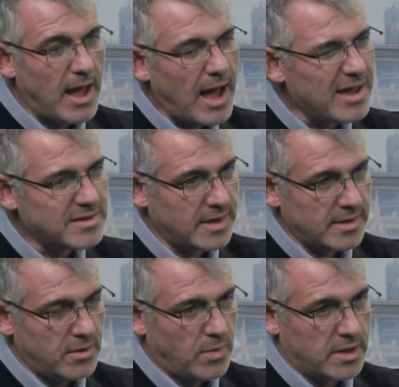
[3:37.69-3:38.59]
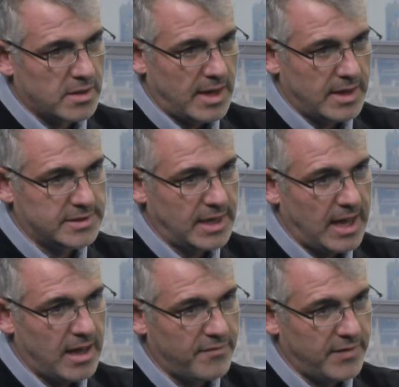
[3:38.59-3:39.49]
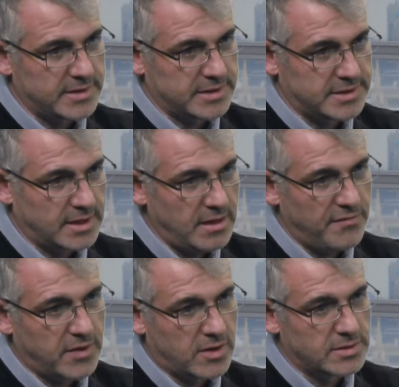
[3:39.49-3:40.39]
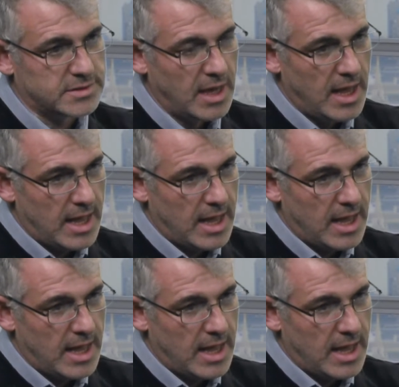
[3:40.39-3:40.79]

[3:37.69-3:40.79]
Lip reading: Ideally, what I'd like to have is a significant